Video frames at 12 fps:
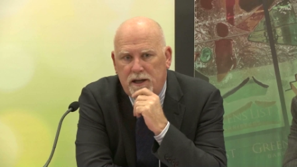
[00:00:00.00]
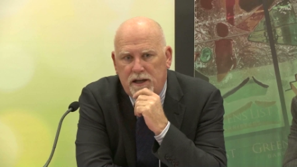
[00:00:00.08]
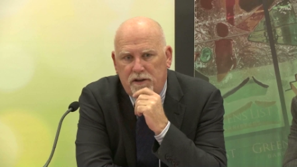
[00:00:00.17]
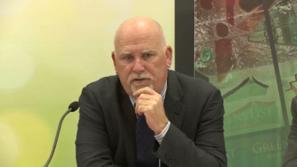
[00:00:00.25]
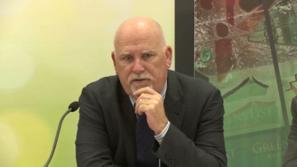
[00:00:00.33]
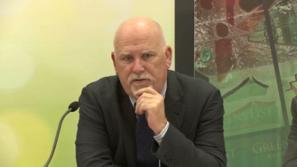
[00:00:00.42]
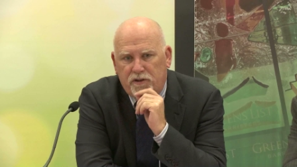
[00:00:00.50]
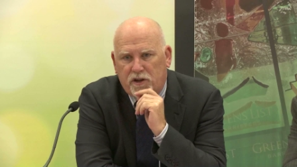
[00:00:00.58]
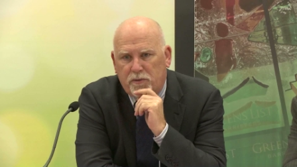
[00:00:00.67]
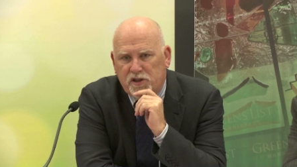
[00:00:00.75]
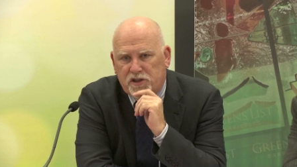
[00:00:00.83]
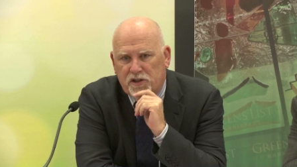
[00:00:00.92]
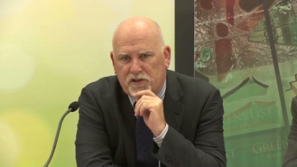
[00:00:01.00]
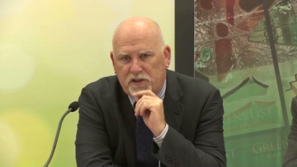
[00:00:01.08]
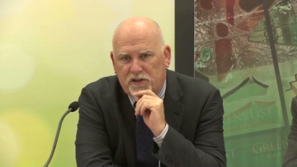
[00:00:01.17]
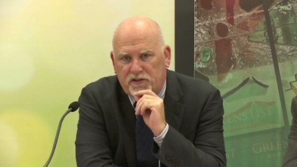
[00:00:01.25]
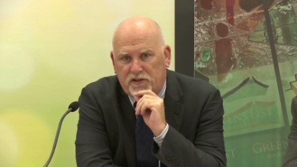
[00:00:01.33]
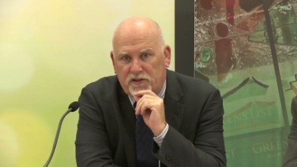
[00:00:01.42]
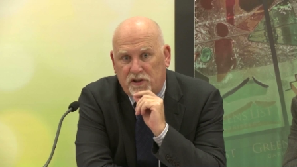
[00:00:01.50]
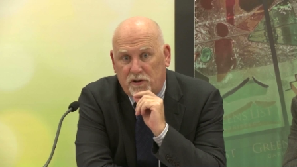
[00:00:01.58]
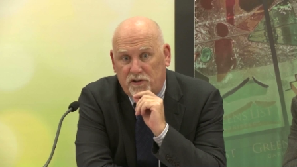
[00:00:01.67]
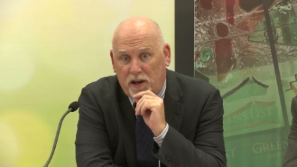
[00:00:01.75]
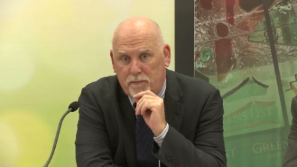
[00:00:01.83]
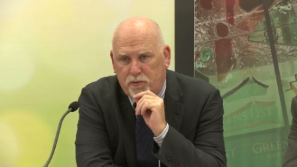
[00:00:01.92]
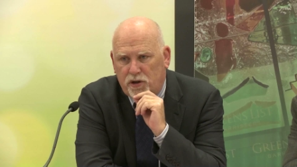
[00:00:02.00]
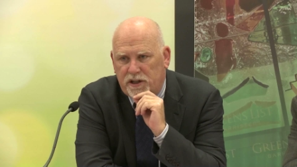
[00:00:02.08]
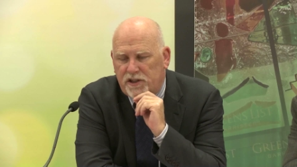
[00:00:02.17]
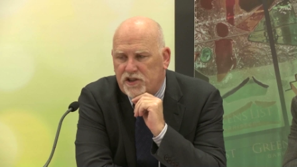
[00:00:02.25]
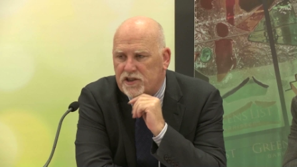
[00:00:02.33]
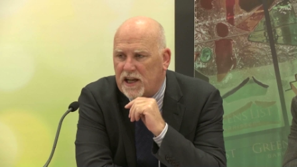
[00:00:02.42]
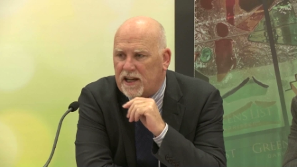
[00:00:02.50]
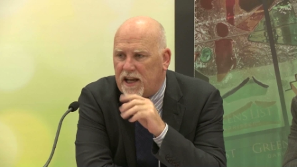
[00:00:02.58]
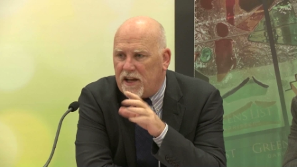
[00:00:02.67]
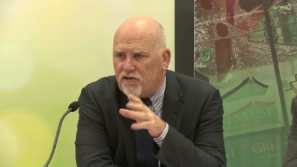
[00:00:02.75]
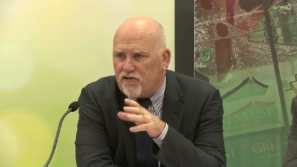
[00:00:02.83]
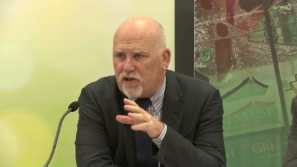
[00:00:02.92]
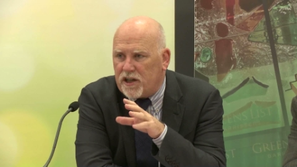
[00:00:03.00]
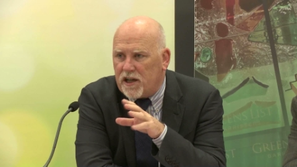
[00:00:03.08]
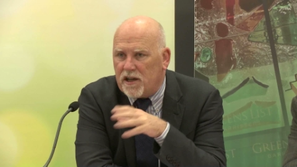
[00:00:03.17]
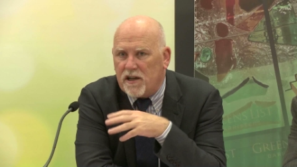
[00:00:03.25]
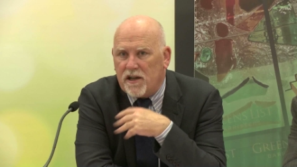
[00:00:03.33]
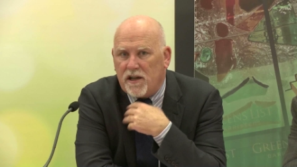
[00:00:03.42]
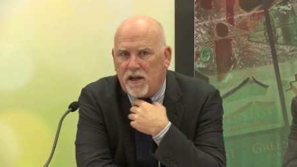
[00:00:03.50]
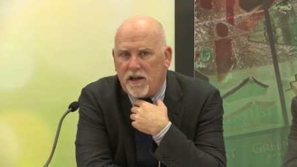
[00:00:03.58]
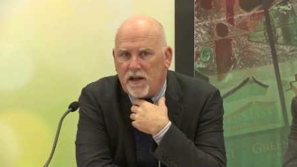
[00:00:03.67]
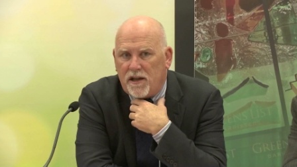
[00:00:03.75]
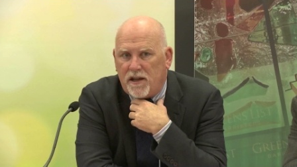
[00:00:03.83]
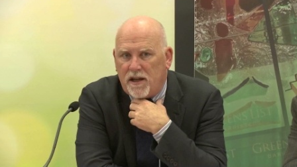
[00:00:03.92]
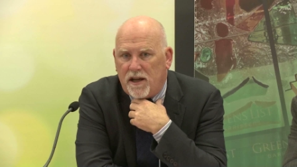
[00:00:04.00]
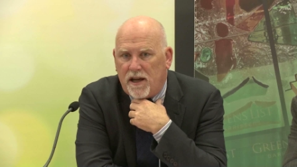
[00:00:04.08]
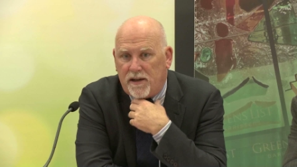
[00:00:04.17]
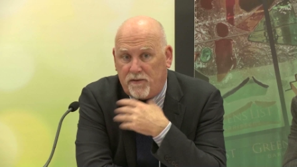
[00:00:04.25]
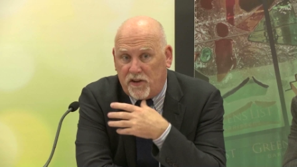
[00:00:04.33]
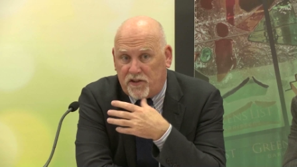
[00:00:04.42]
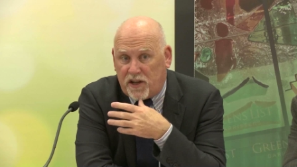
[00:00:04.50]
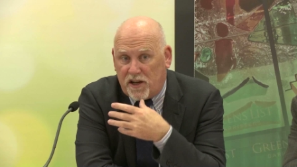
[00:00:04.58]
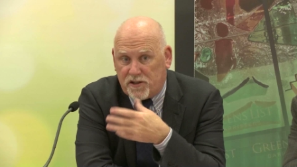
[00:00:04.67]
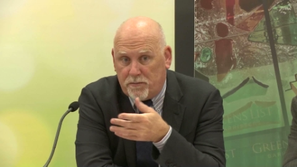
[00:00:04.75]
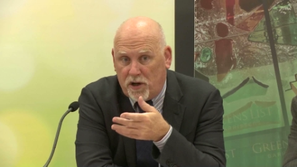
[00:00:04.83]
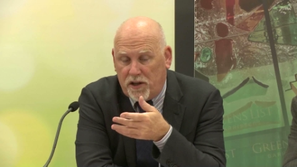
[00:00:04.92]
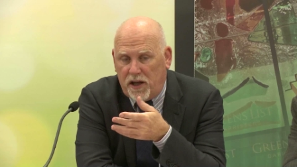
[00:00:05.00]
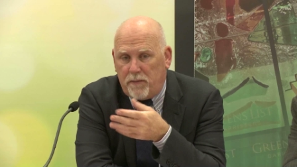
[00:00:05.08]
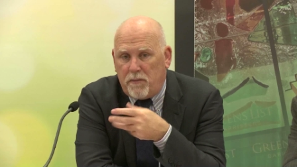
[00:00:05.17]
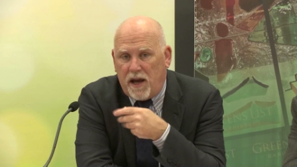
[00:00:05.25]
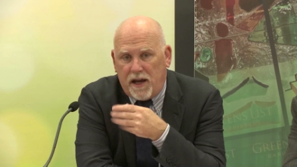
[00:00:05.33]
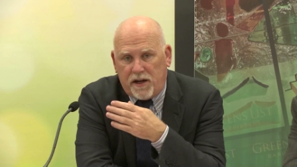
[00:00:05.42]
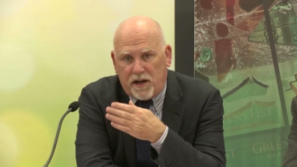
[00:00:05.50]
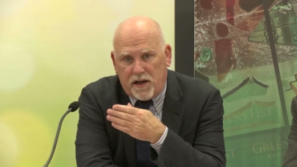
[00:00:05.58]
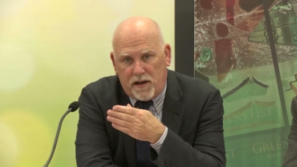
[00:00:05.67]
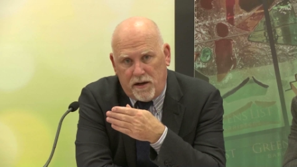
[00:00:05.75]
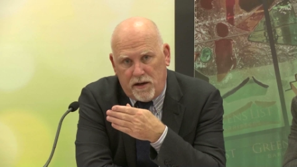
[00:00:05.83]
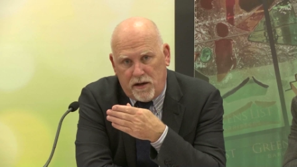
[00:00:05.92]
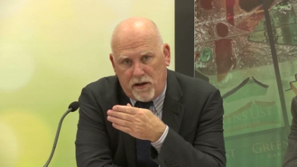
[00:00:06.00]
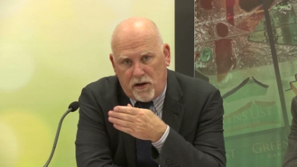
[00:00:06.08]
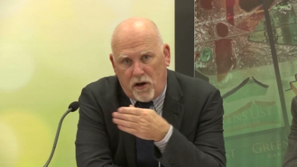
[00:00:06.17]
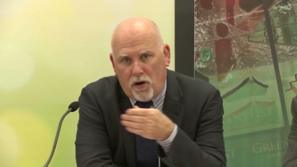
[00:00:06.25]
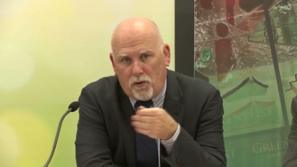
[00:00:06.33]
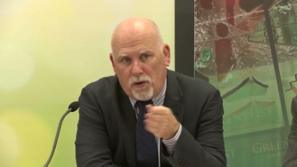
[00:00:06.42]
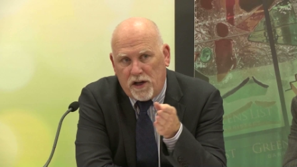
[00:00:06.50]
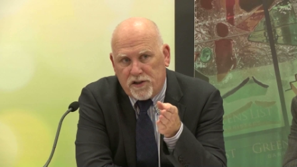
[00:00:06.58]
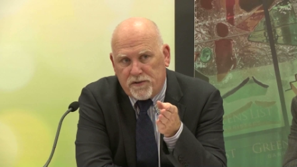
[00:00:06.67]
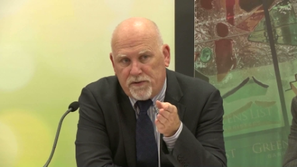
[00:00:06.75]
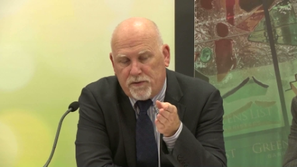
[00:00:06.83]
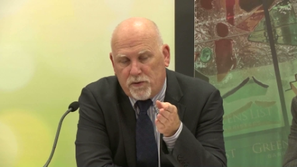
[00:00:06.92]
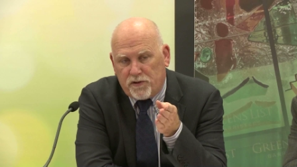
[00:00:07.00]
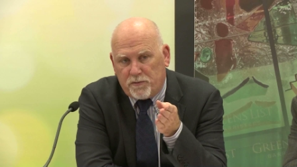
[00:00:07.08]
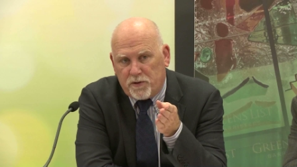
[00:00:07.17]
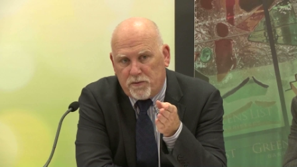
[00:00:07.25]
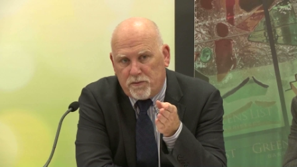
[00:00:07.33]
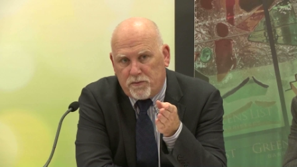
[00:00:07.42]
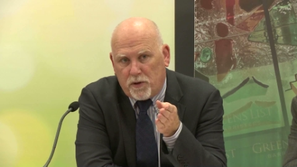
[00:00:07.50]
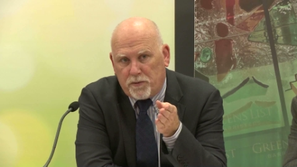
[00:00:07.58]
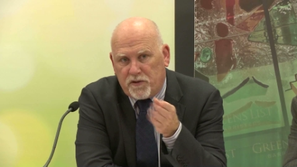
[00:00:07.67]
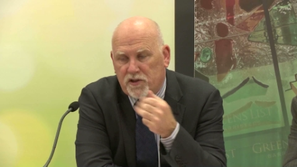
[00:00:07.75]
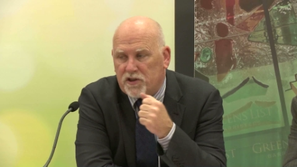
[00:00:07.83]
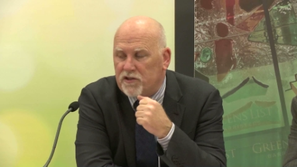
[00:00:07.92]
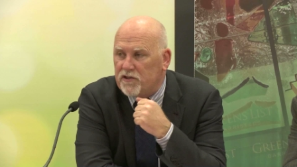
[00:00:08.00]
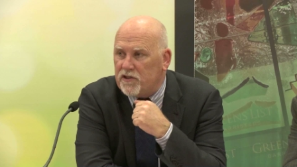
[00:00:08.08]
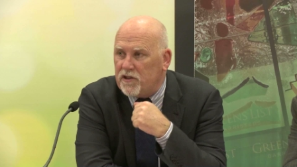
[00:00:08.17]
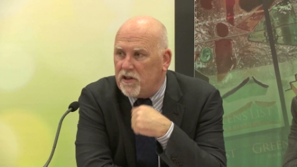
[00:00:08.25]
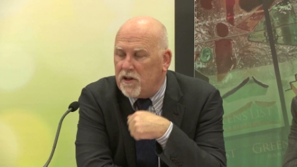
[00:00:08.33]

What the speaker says: if the Commissioner thinks there is a breach, that can trigger an investigation by them and a whole range of enforcement propositions.